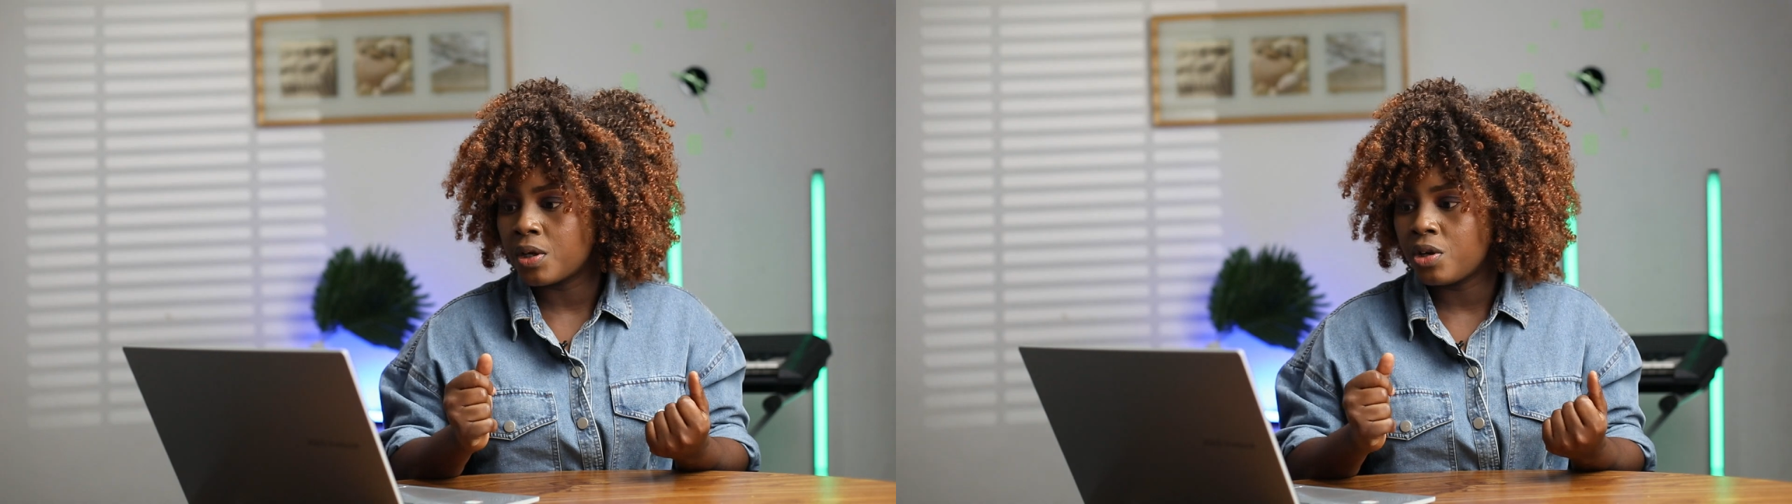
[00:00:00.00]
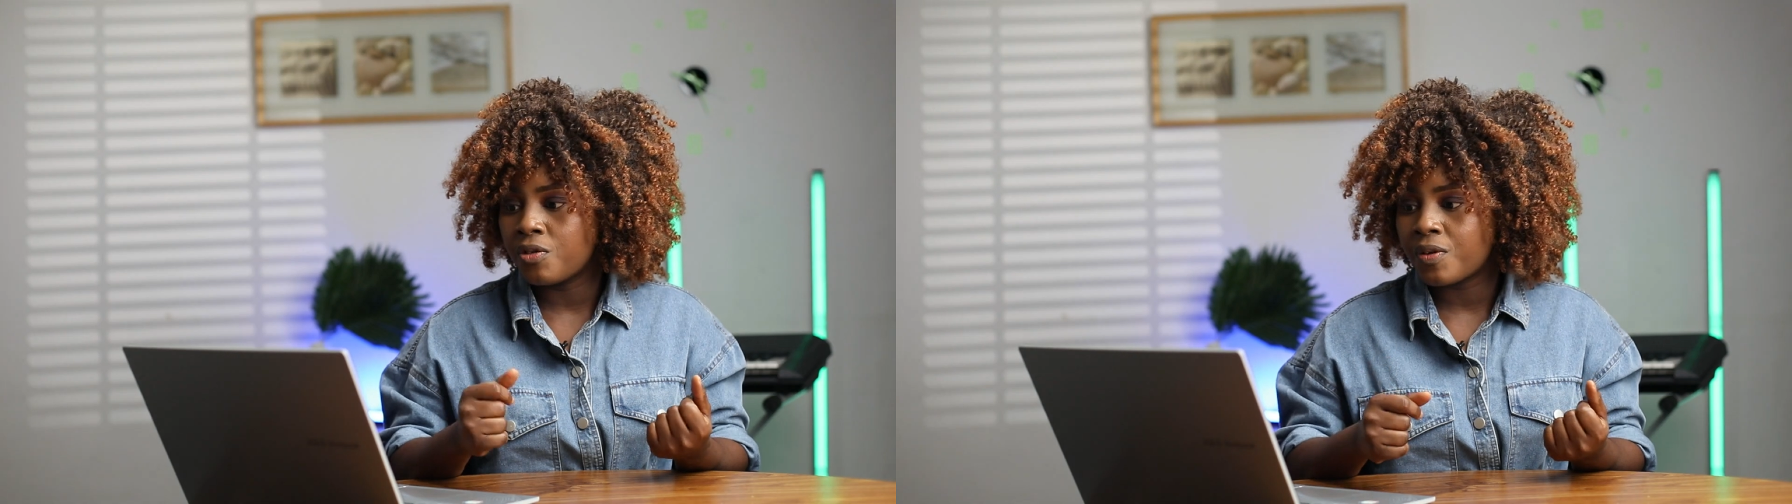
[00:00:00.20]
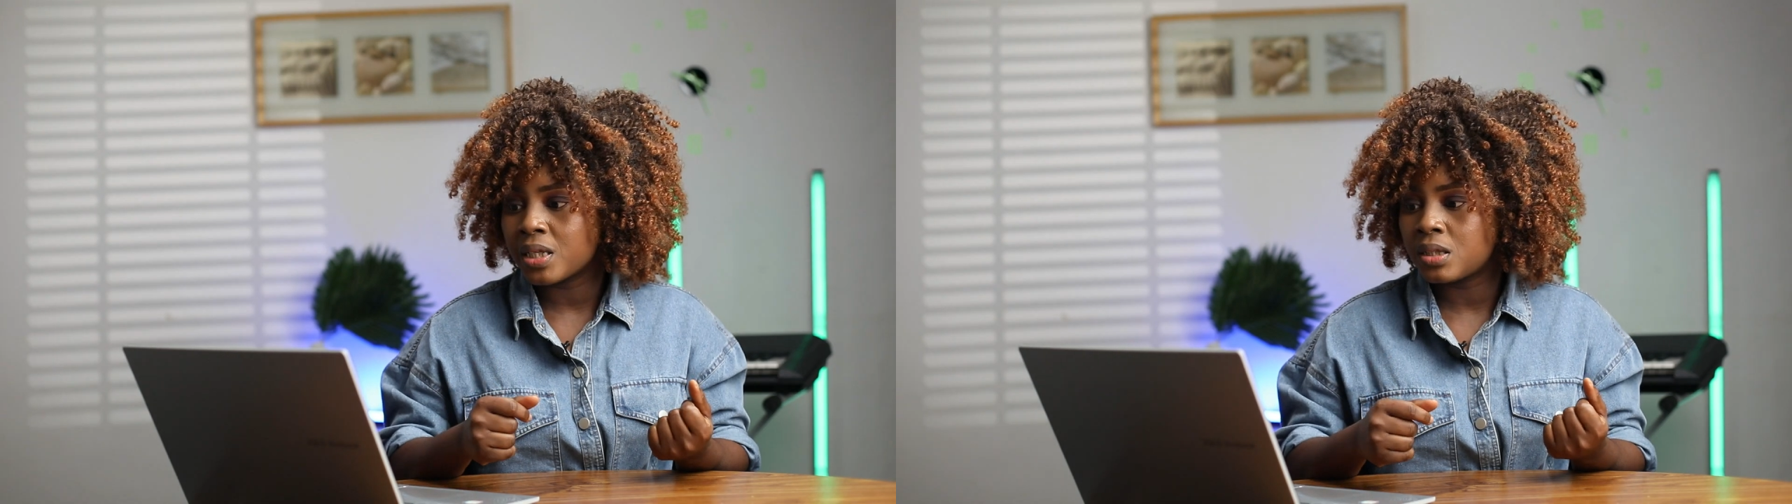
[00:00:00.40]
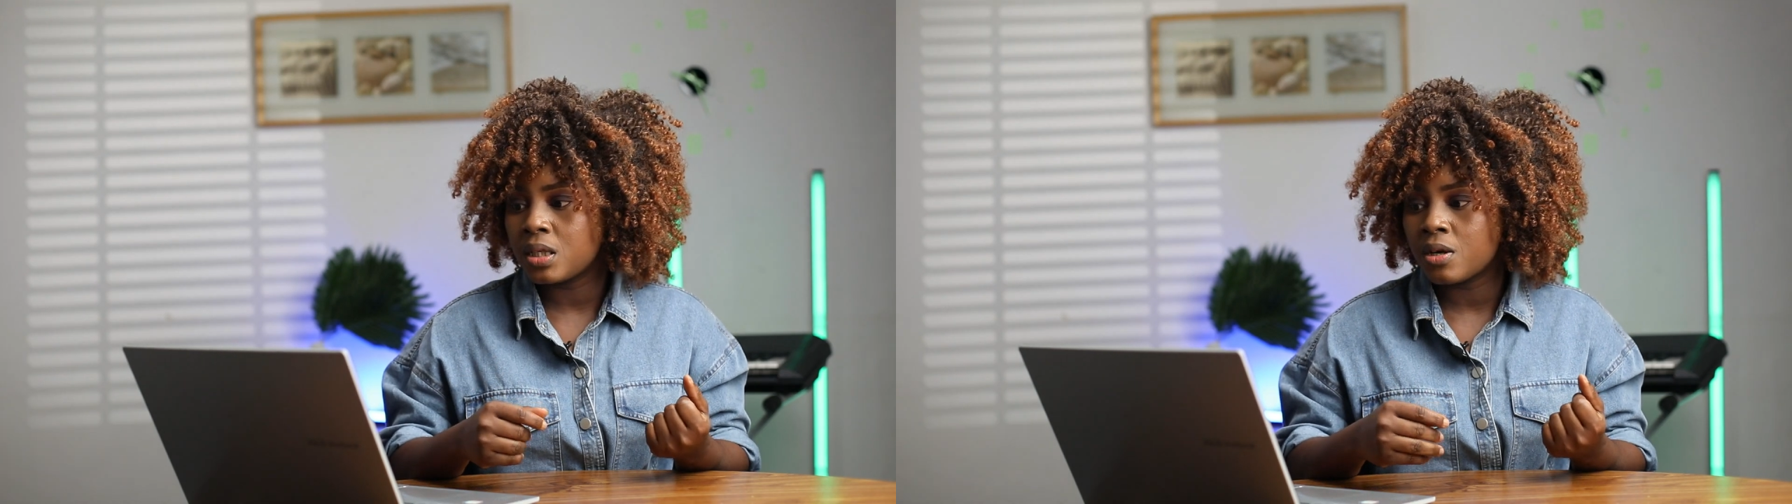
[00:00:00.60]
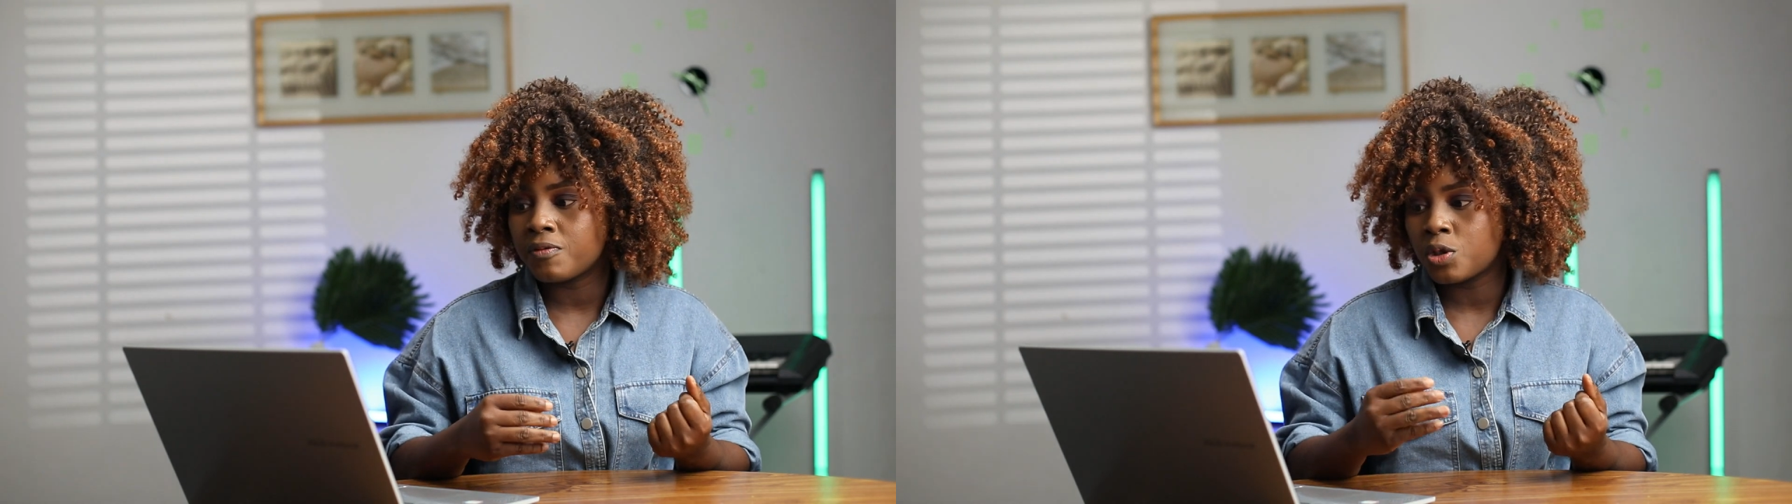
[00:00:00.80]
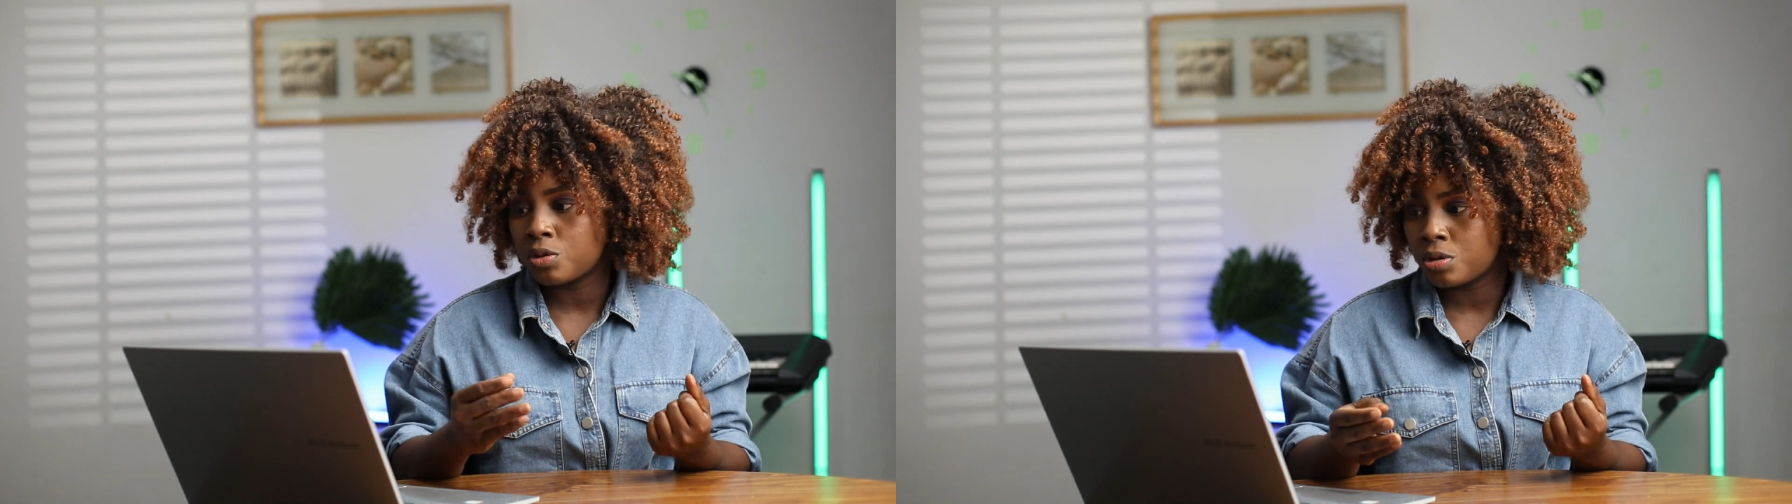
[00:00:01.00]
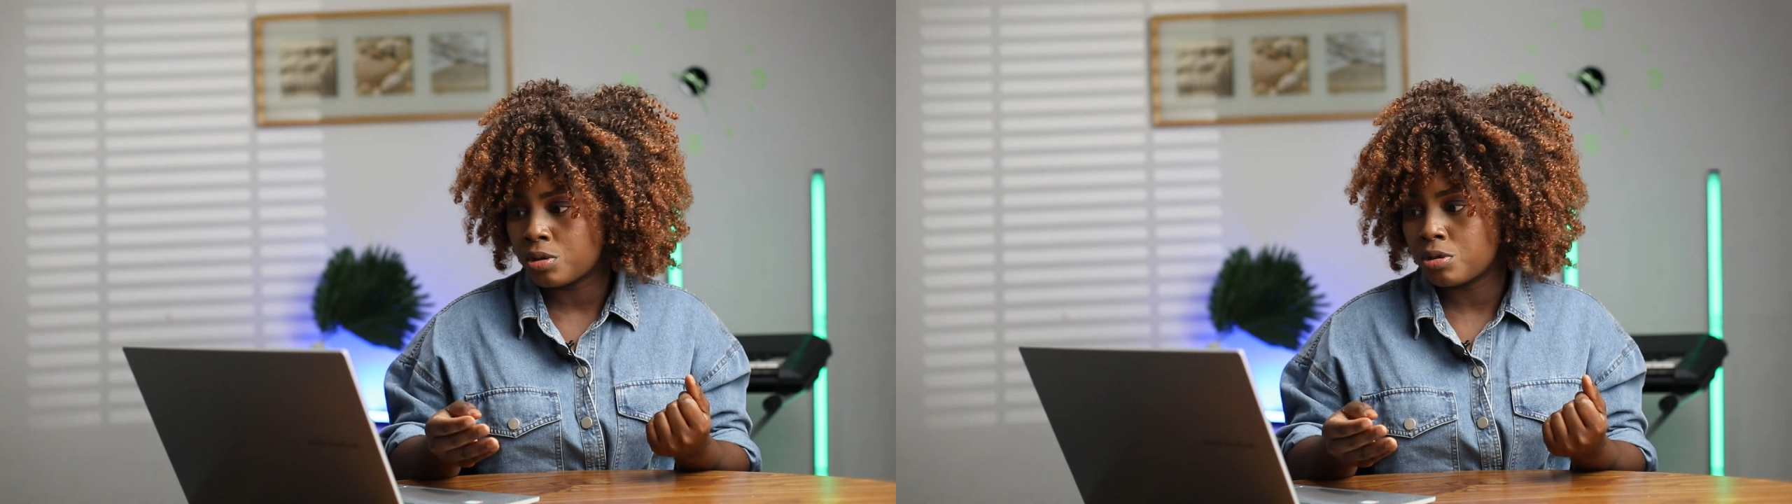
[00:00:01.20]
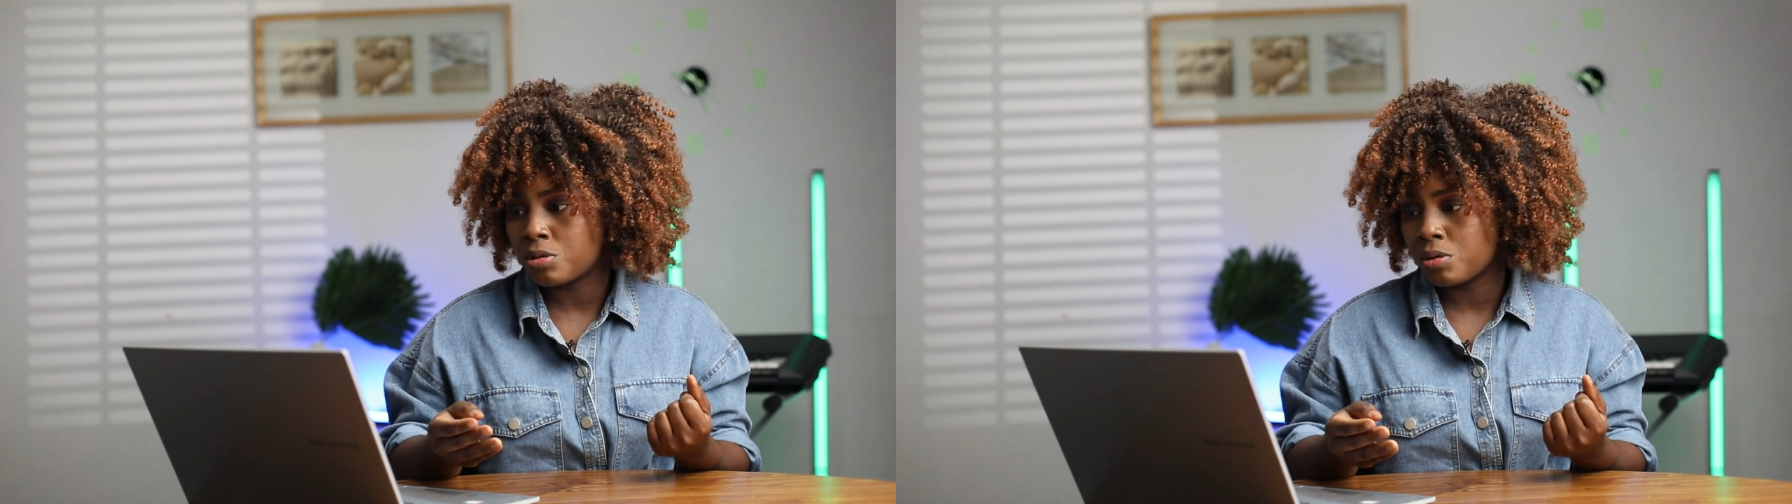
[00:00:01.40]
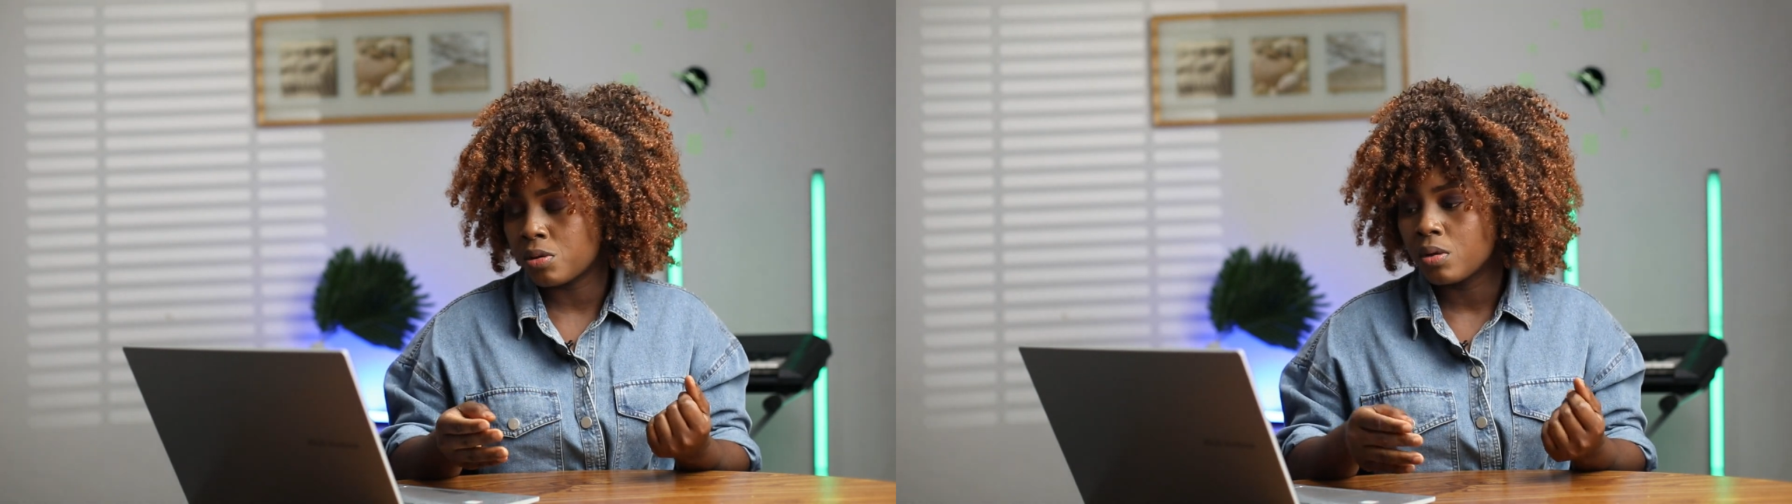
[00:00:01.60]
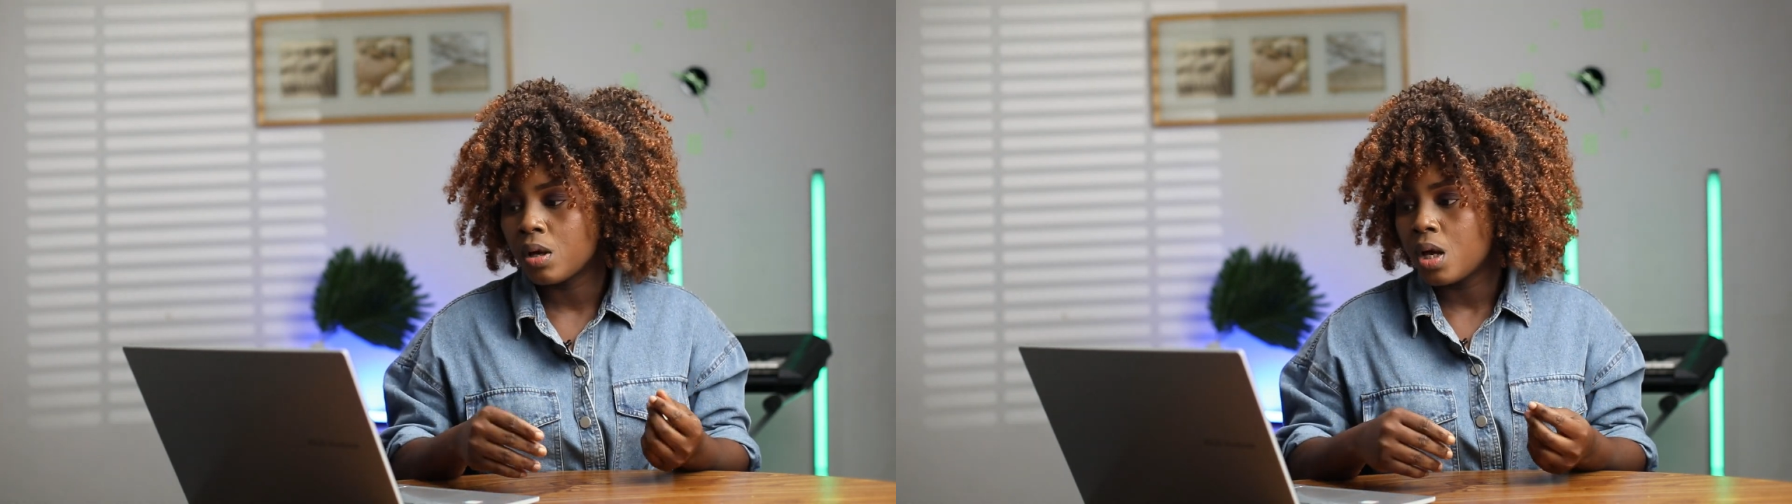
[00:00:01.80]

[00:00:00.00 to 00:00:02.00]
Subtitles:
University of so